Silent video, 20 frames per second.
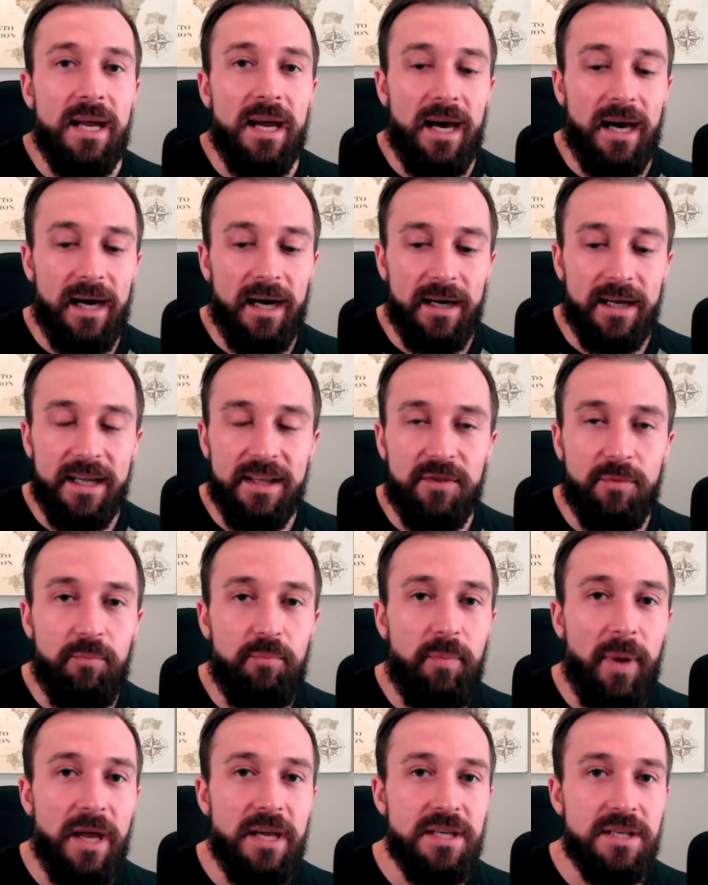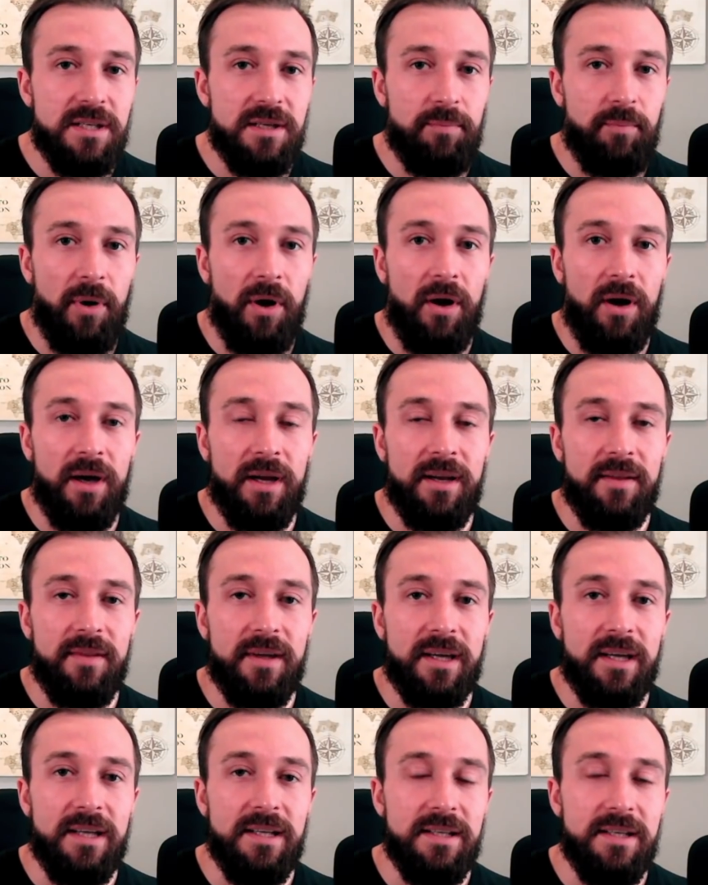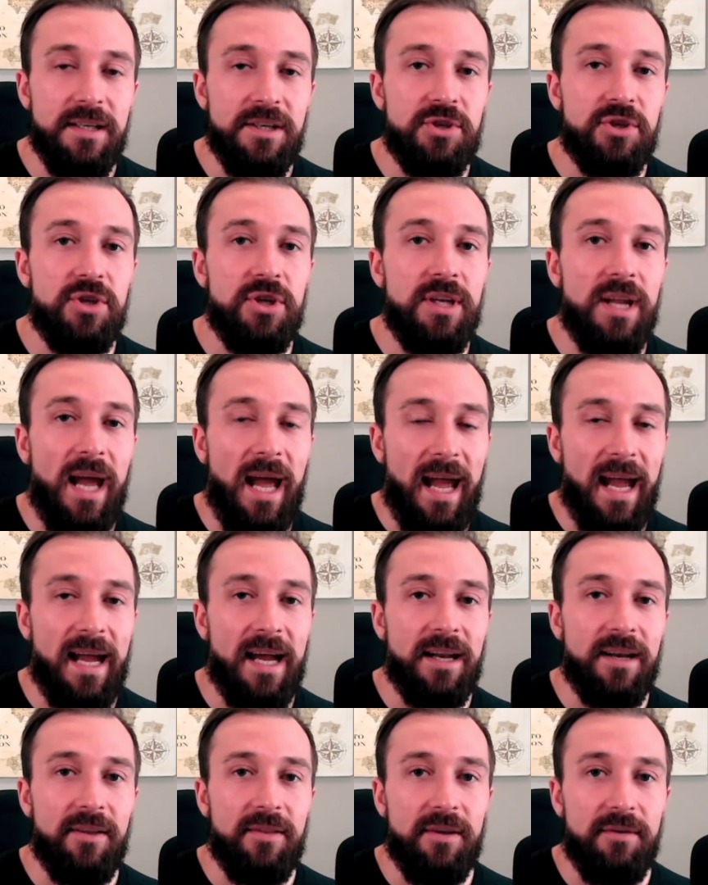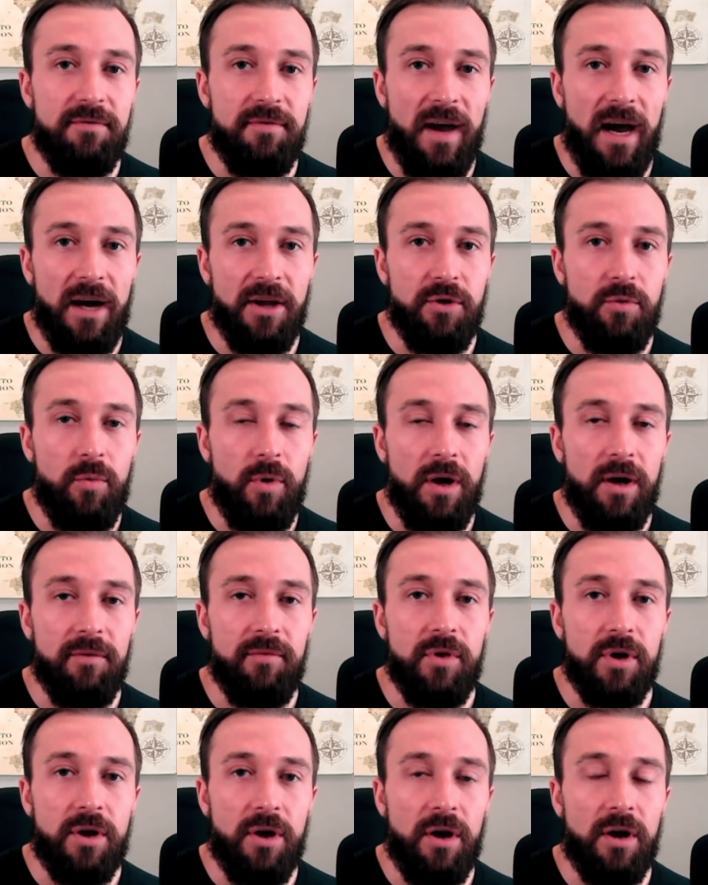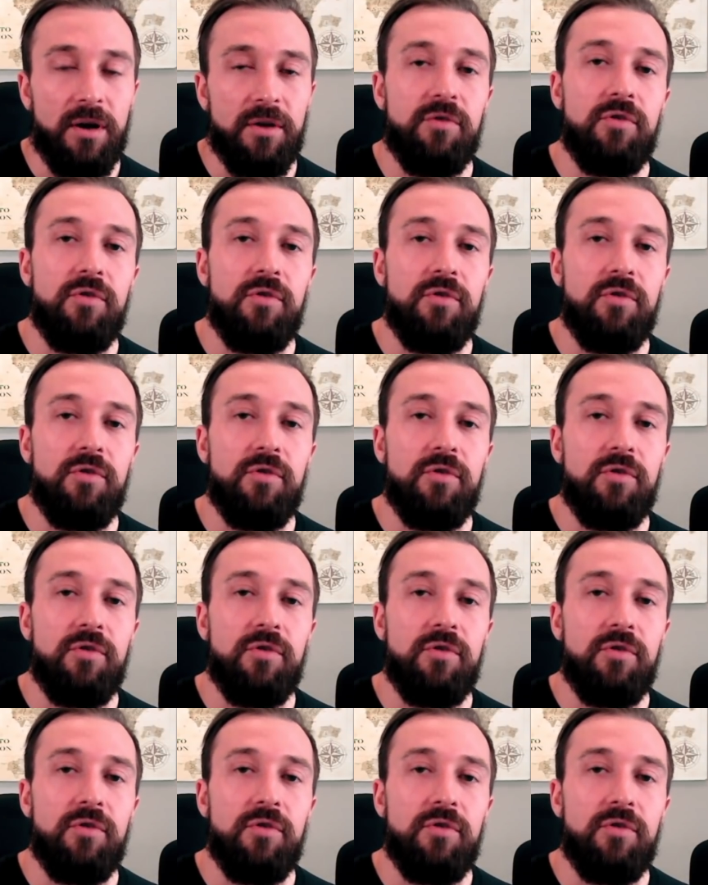It's based upon the condition and the value of the card.